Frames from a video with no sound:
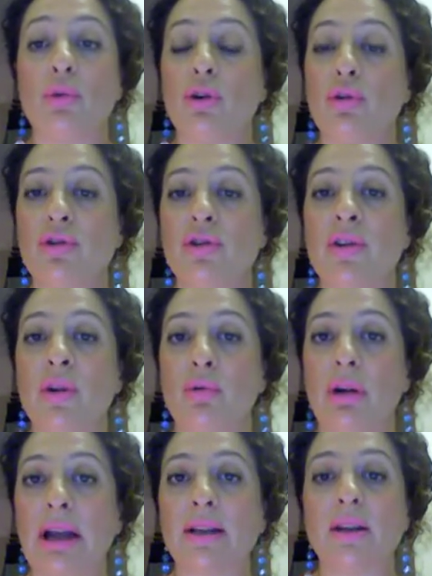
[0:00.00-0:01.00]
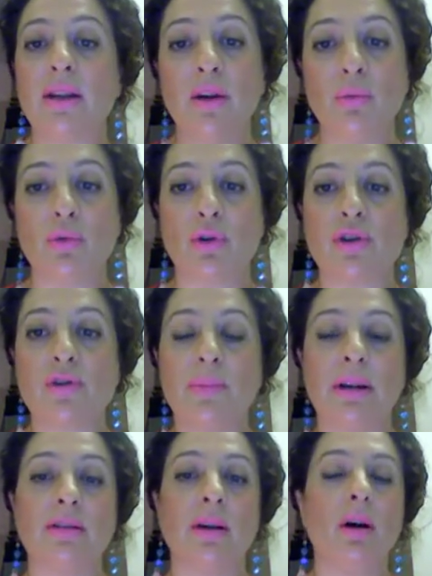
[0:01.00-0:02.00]
we're using the correct keywords.
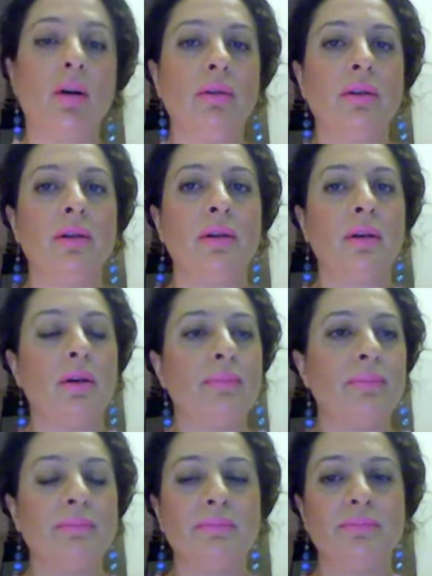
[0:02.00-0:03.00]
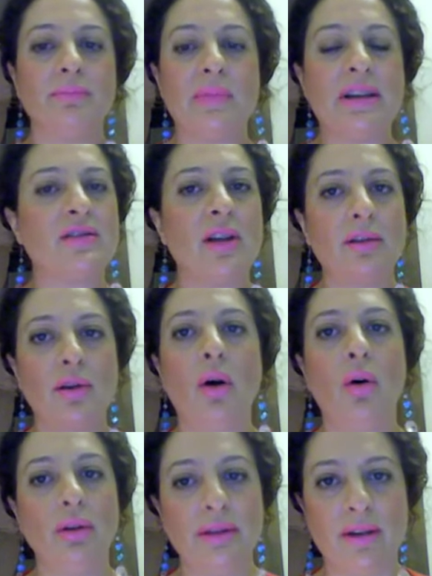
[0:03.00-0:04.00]
But it's not
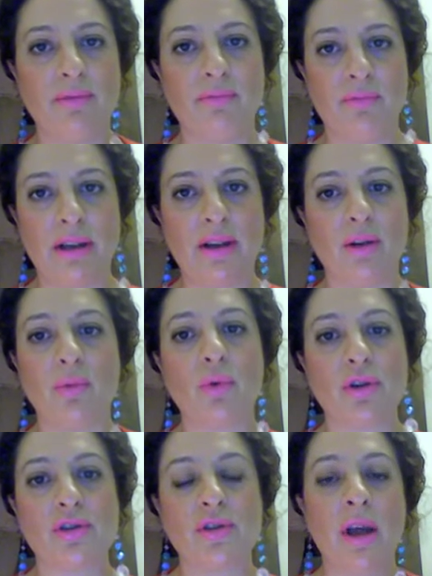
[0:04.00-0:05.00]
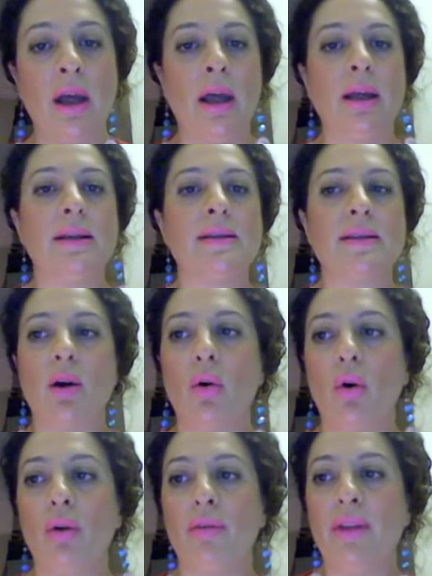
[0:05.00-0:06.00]
only the keywords, it's the
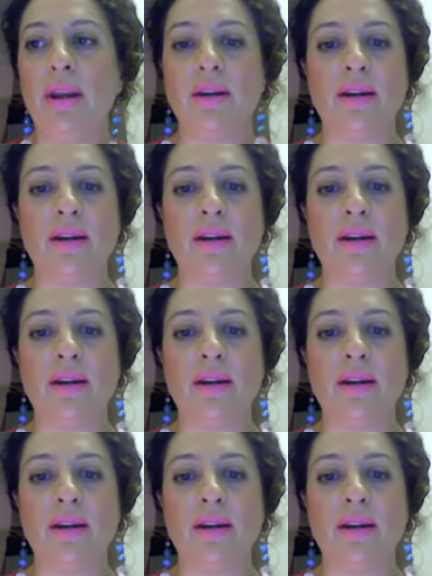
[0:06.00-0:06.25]
whole thing.